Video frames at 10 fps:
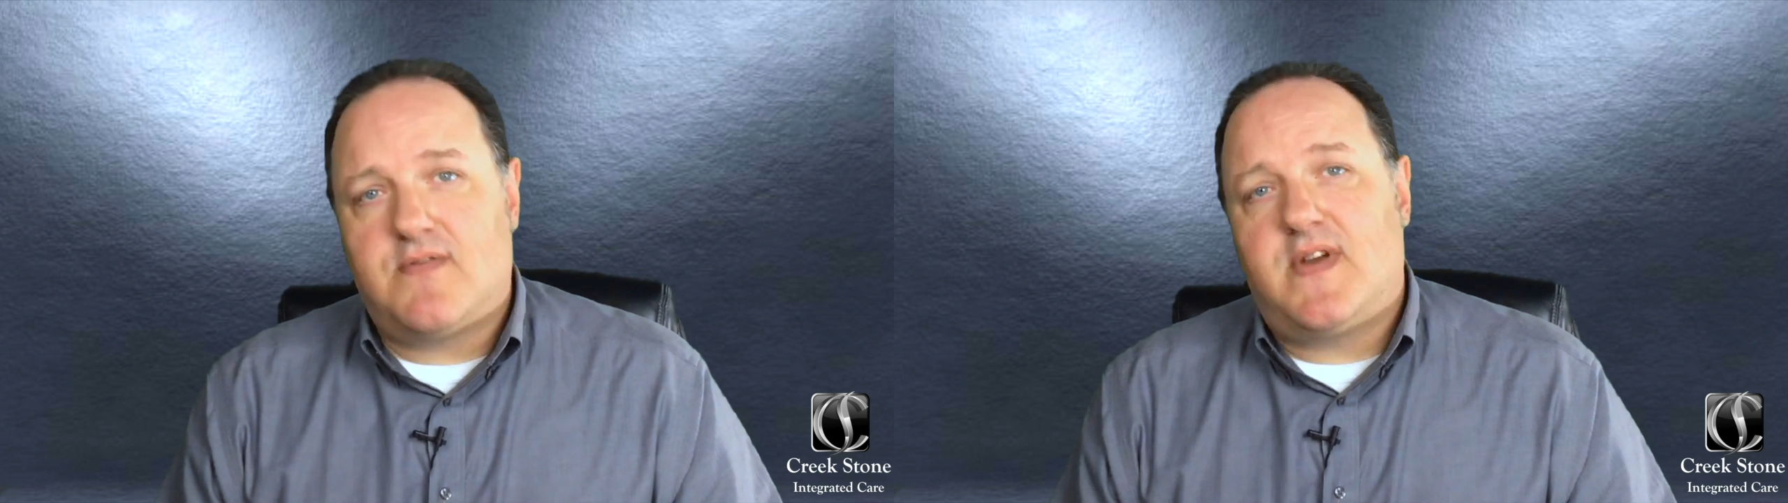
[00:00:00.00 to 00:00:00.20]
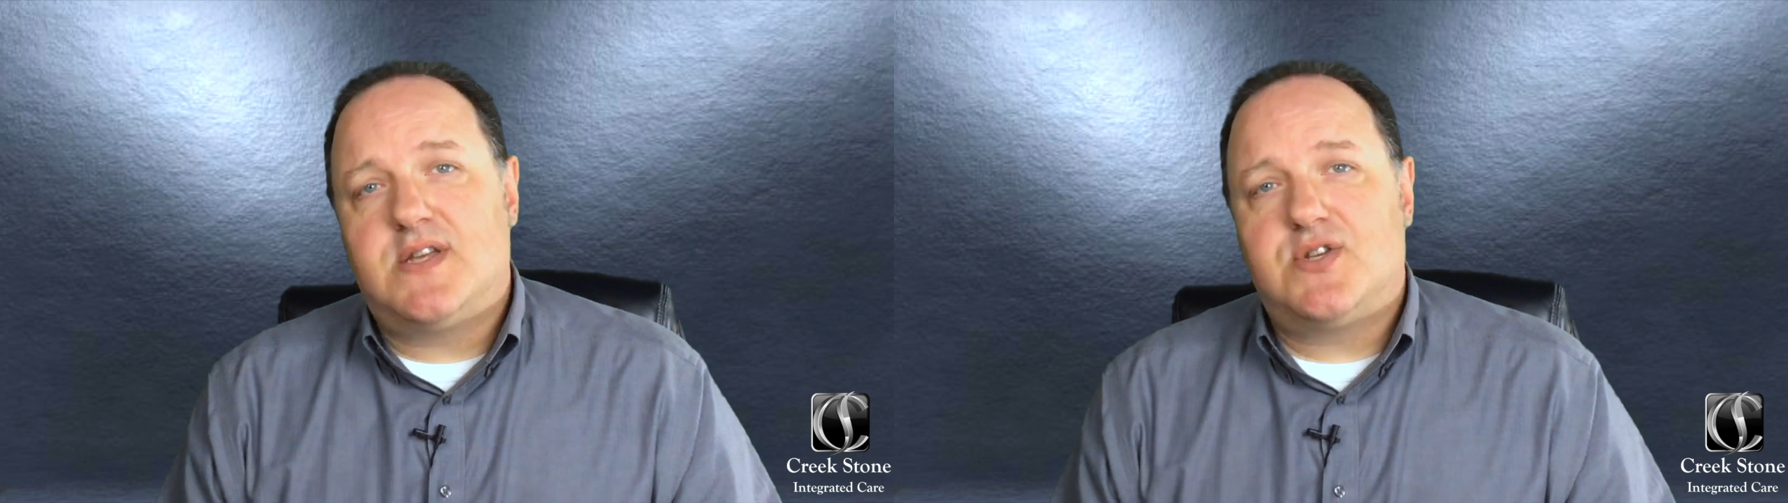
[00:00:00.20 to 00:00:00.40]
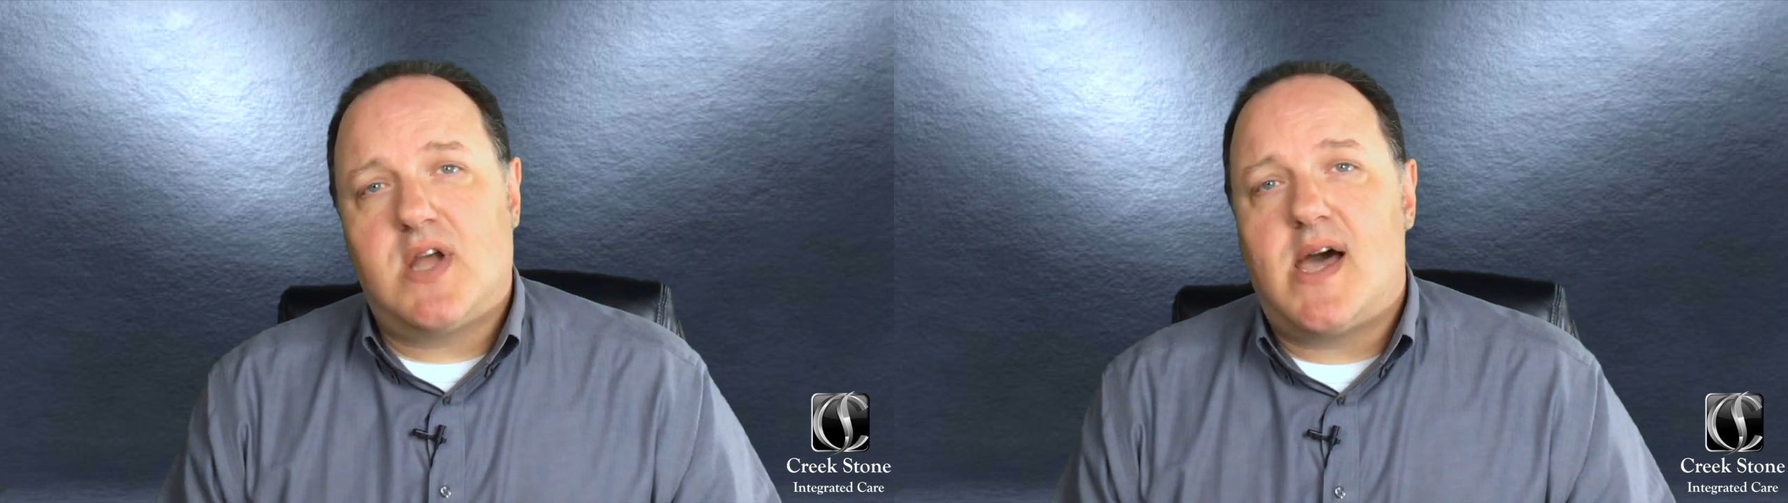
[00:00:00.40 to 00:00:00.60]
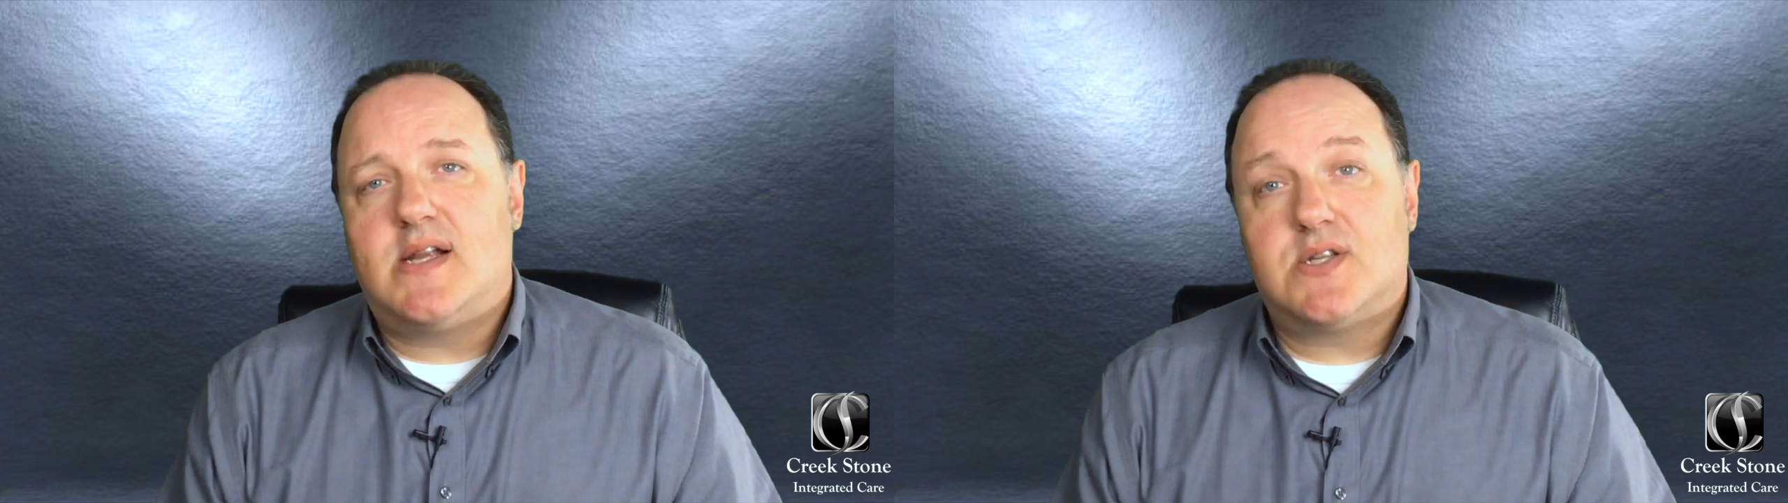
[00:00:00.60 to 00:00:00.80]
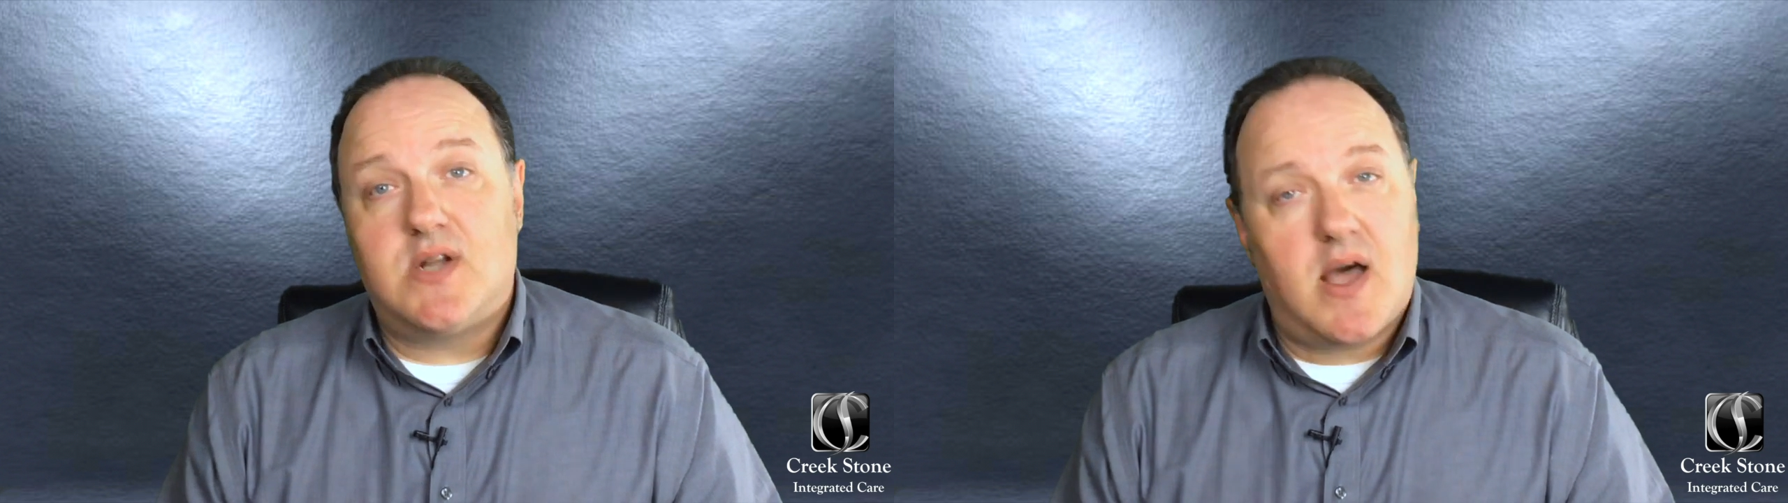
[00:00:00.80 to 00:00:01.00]

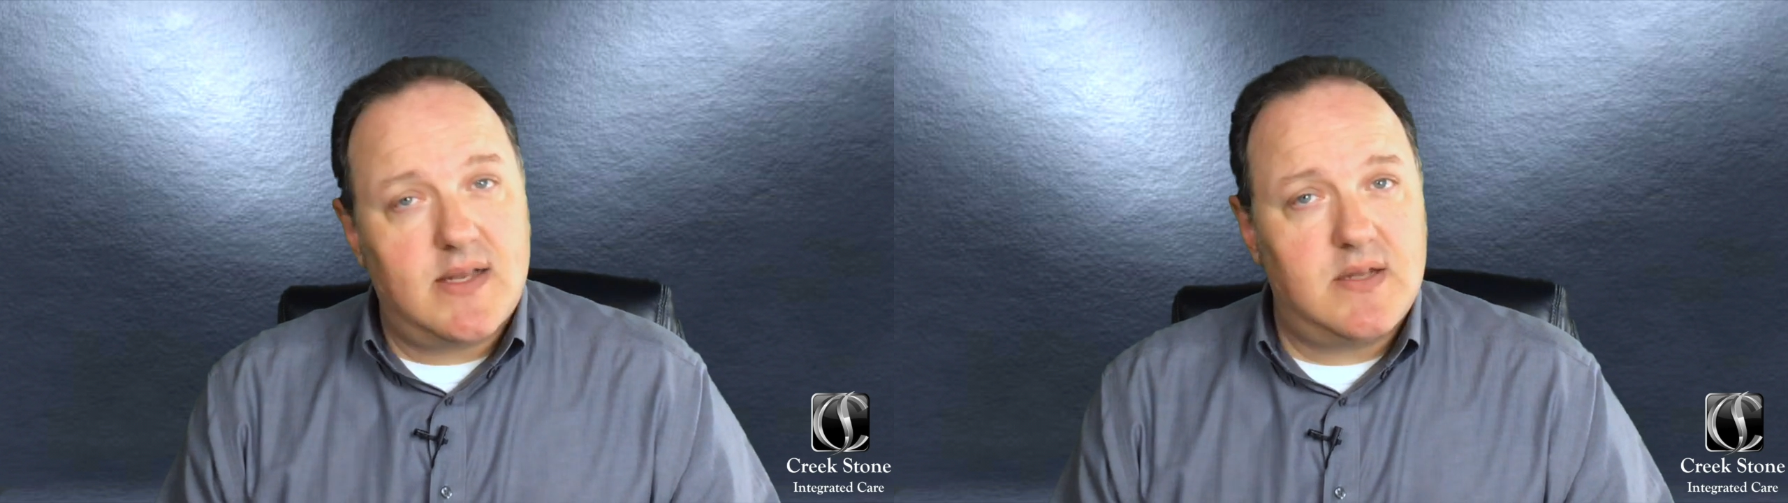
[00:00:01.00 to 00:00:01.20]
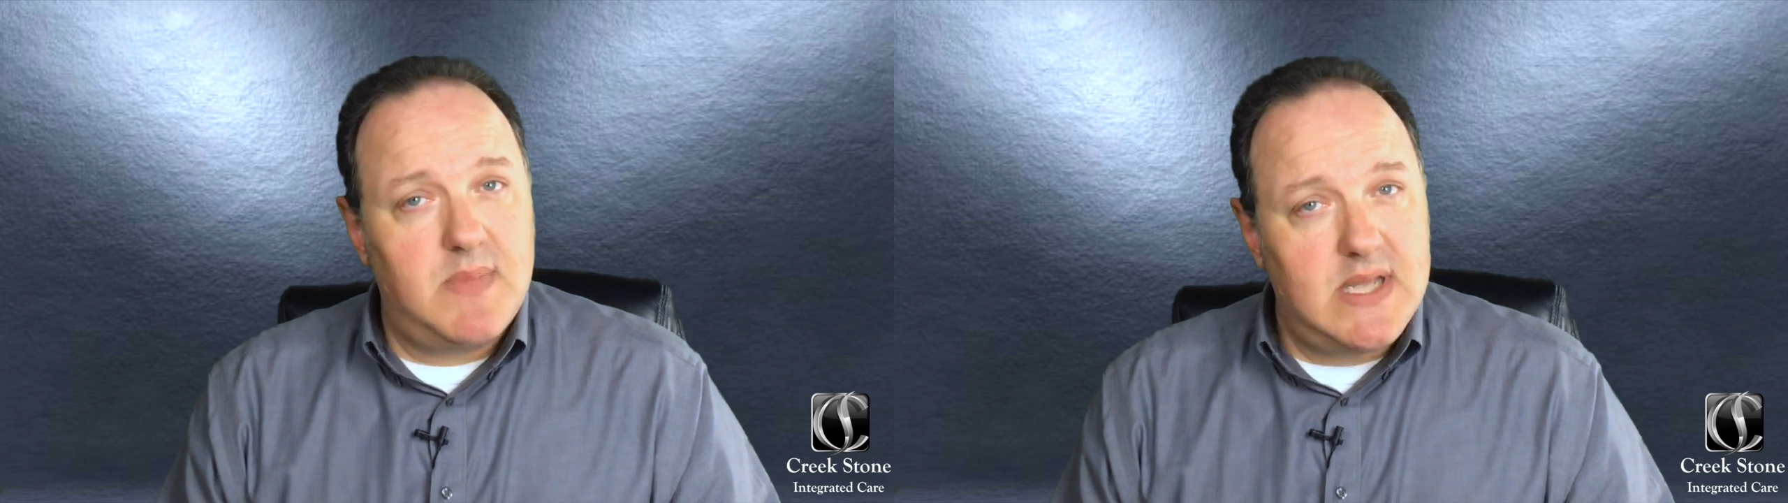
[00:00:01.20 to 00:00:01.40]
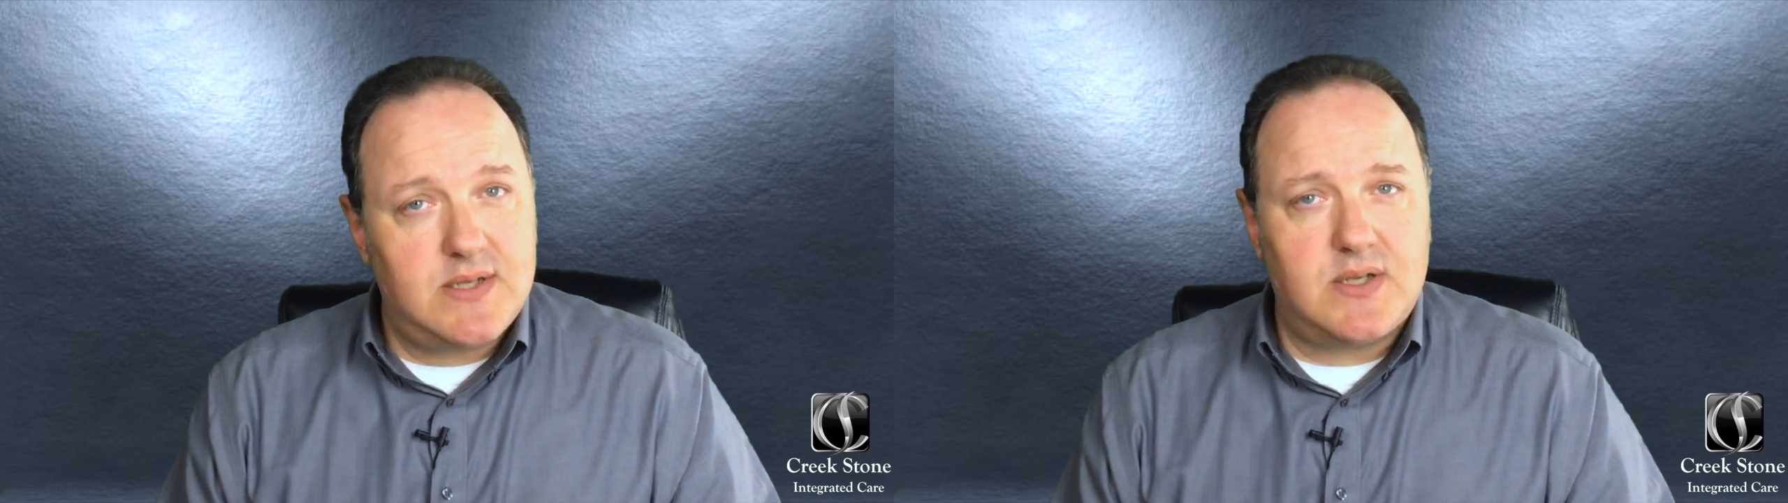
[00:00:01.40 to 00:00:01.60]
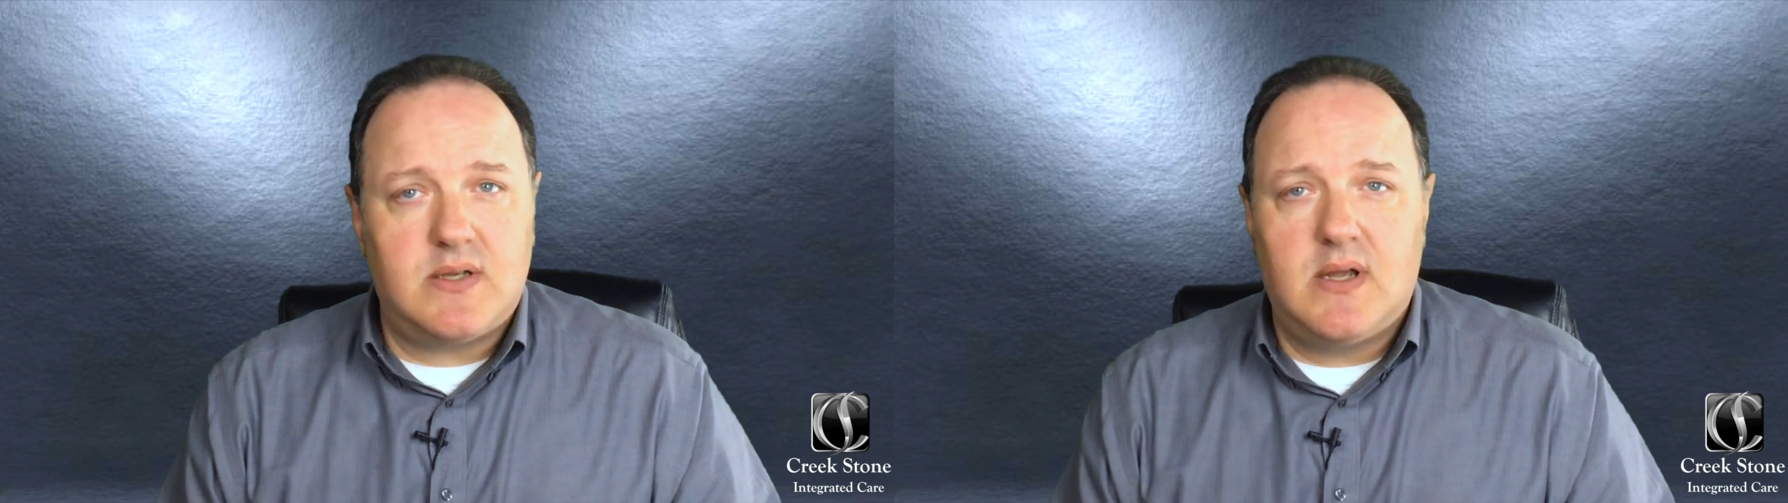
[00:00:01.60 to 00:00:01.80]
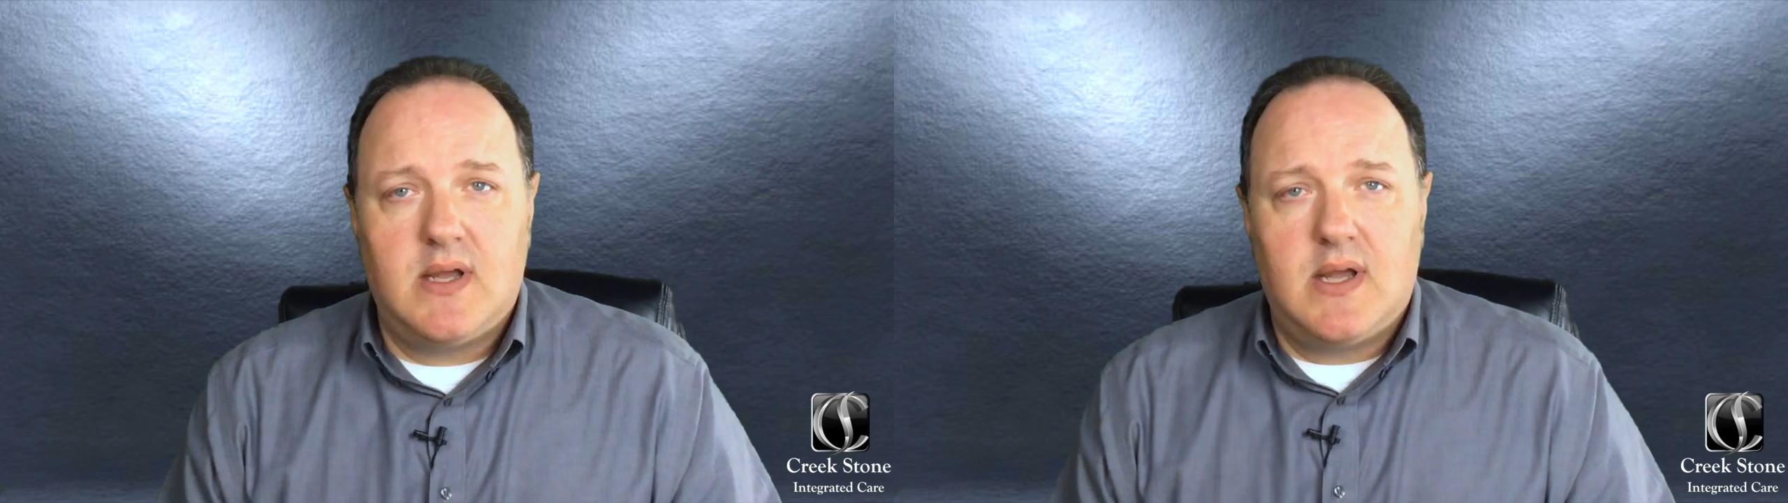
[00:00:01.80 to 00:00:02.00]
fasciitis, not to mention